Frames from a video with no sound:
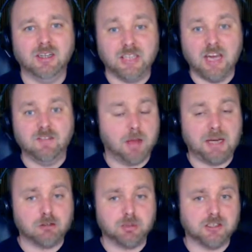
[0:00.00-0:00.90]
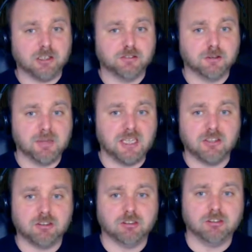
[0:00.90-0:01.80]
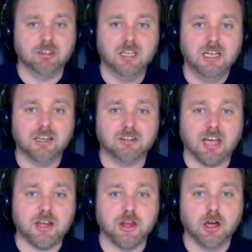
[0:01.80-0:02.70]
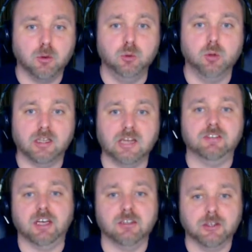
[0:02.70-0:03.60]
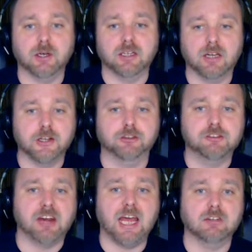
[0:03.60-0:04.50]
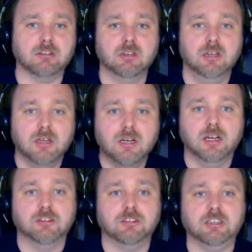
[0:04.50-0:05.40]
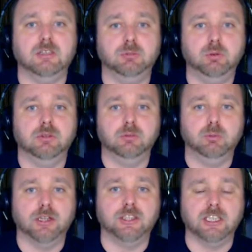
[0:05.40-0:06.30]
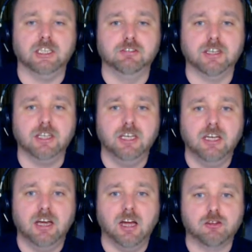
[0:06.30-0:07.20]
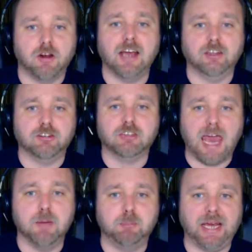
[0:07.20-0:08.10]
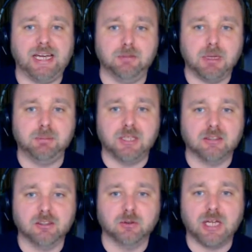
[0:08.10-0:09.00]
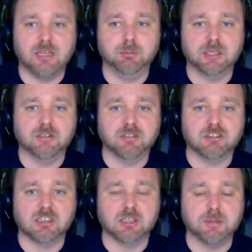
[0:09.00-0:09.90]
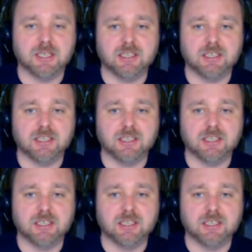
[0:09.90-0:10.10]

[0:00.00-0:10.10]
Yeah, I mean, that's what it did for me. It just, because I thought, ooh, I'll give it another chance. I'll see what I think of it. I'll try this campaign. Maybe that'll be enough to suck me in.